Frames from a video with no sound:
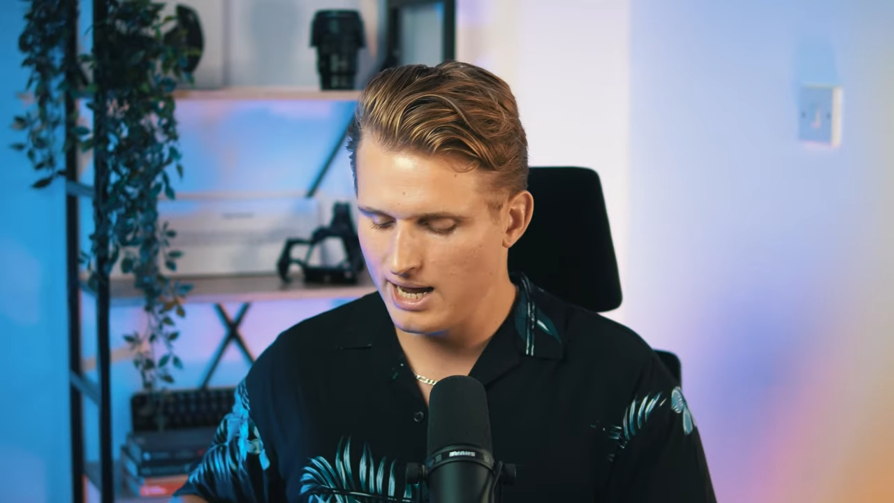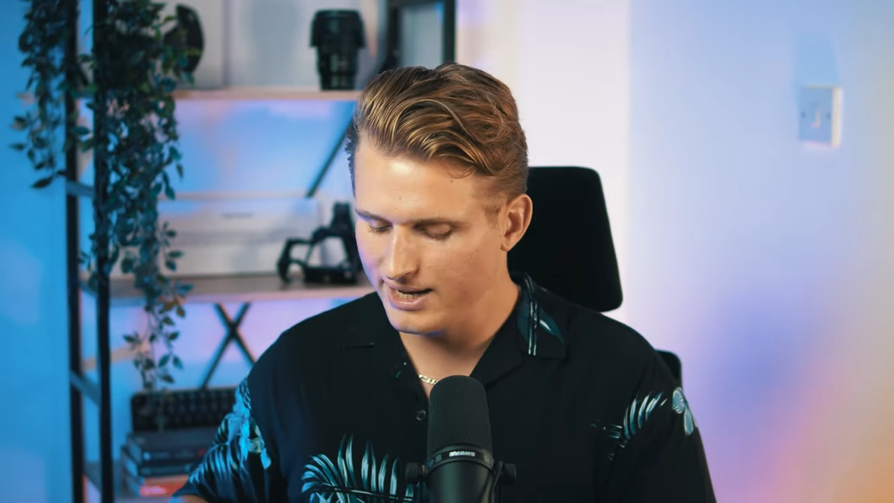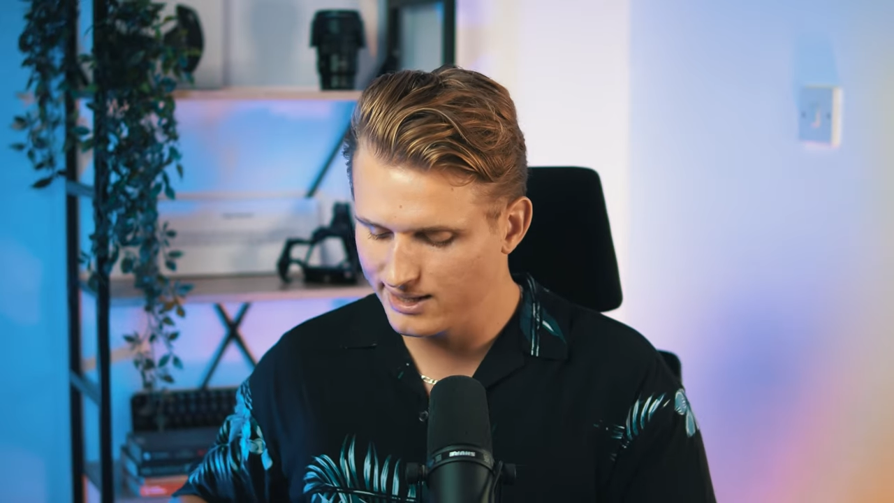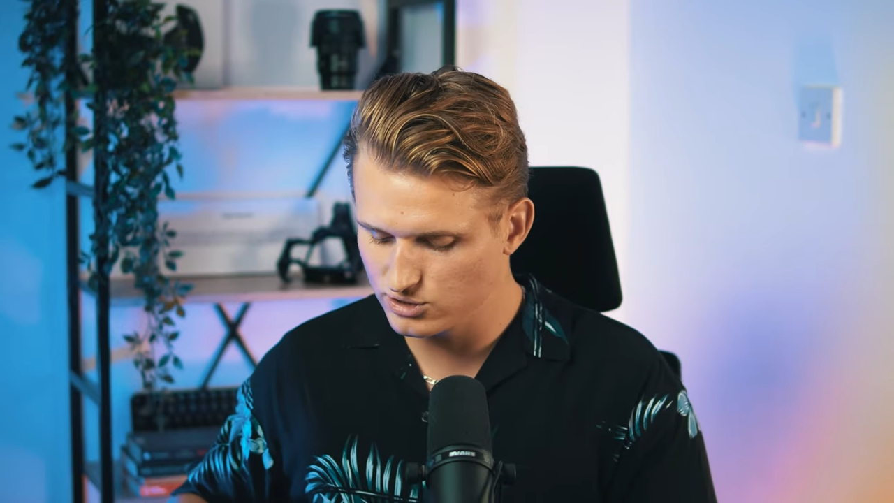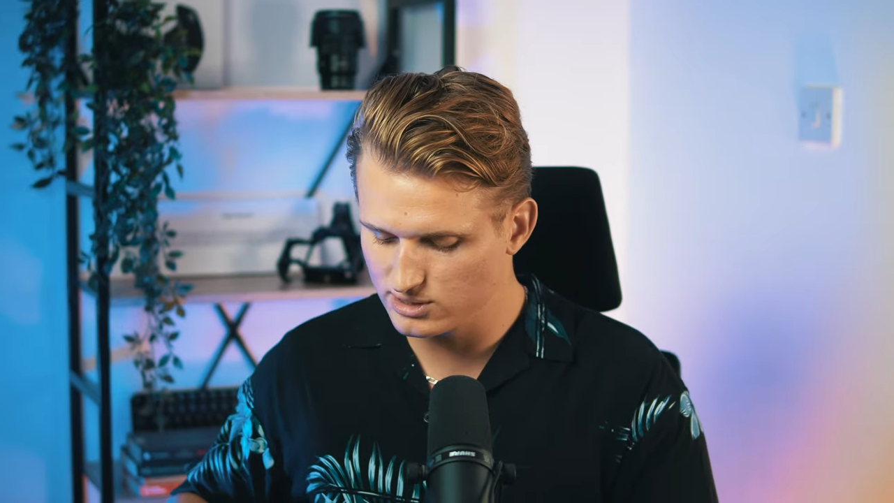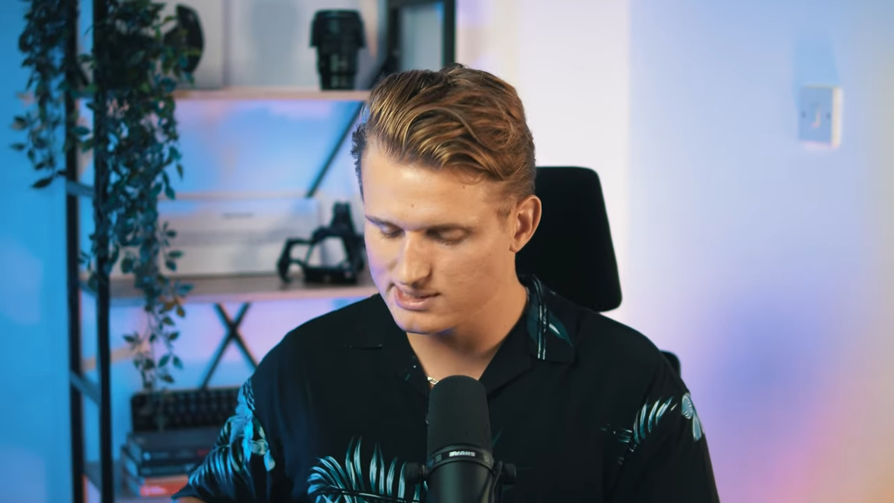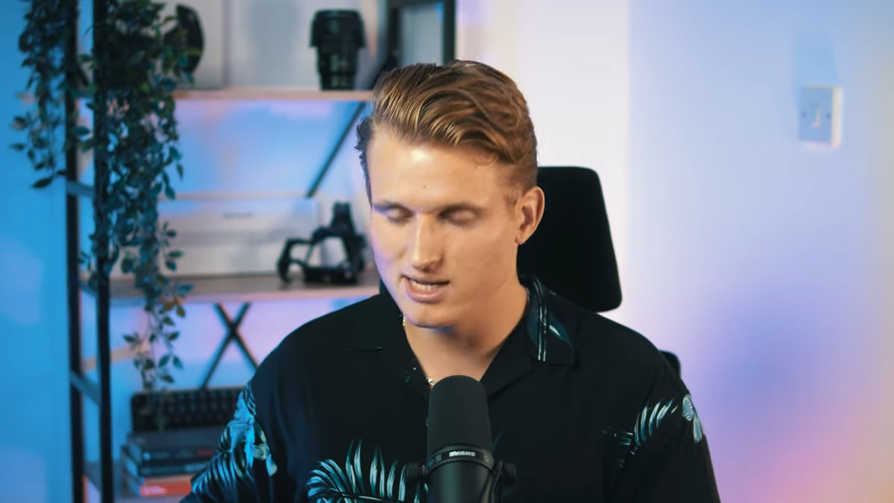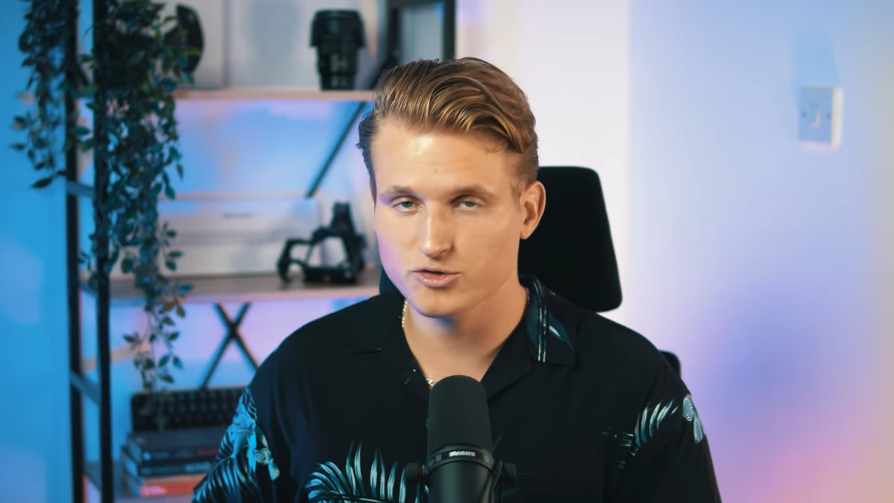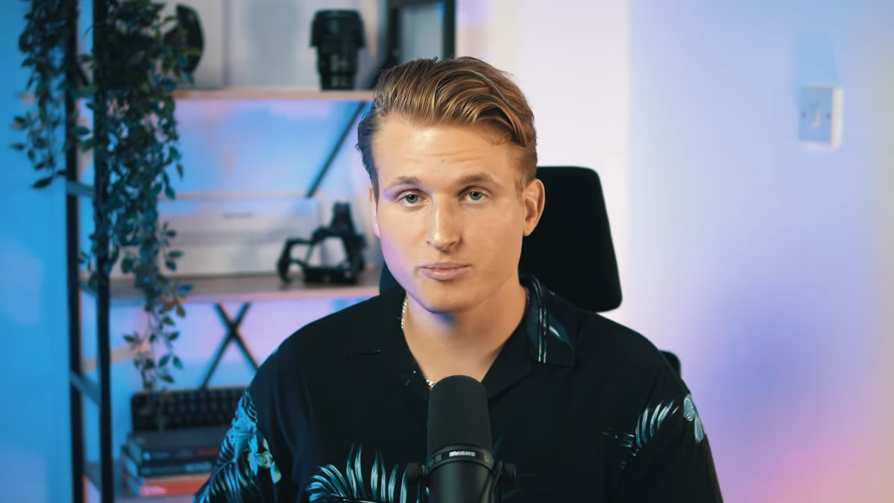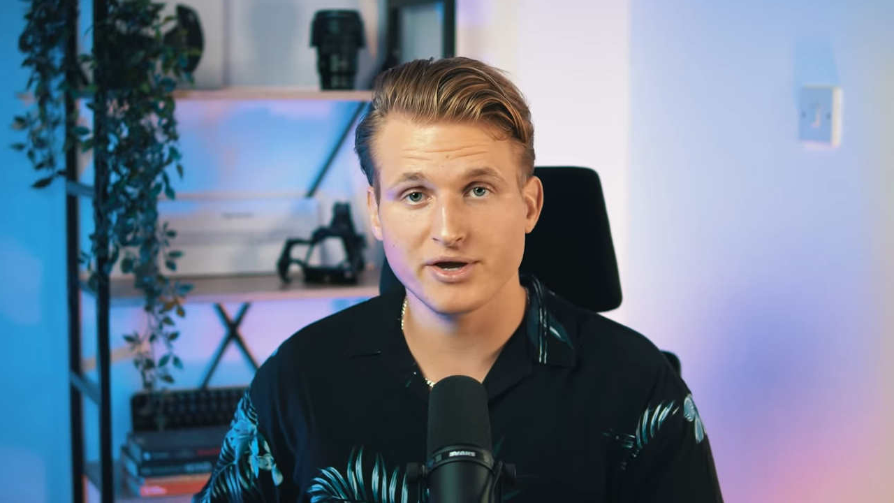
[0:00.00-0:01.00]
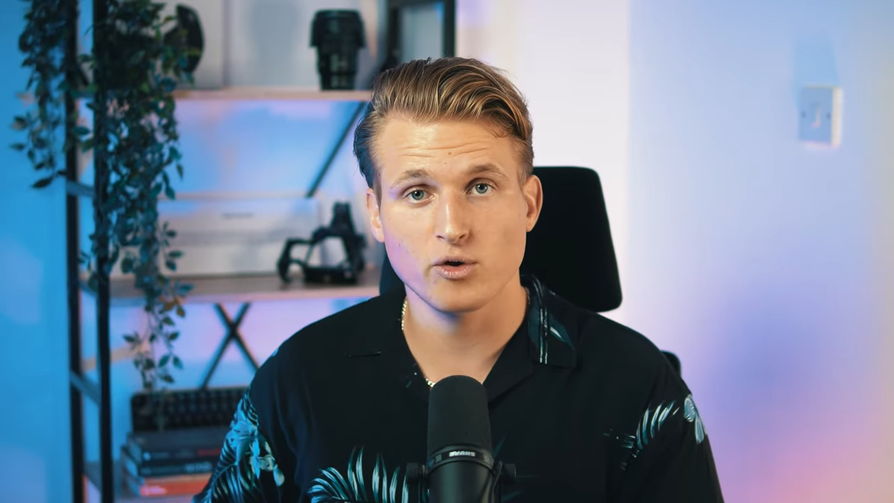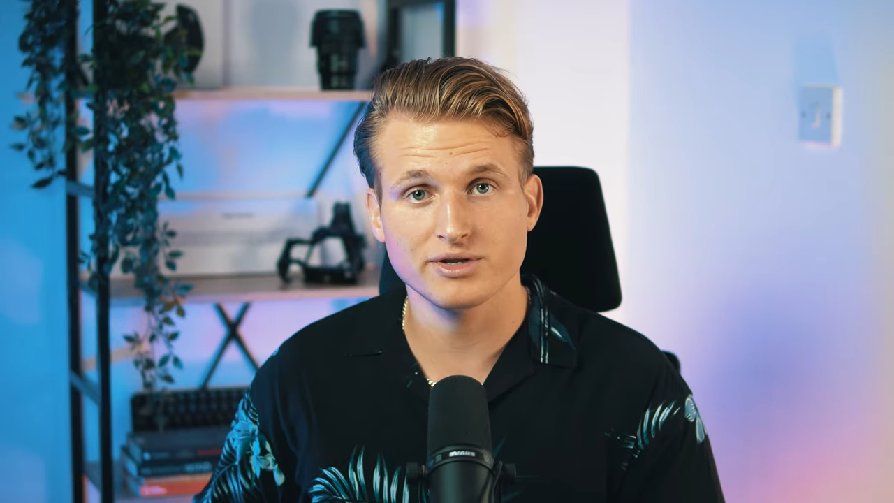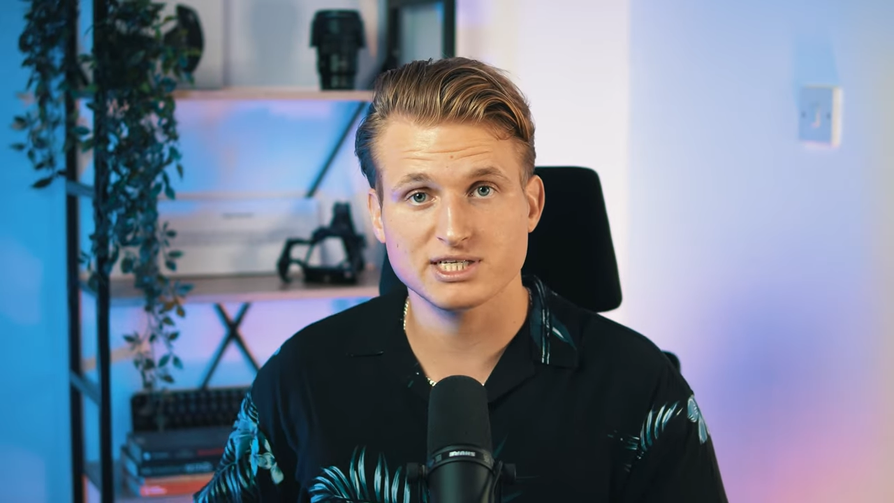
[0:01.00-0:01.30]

I can just tell you my own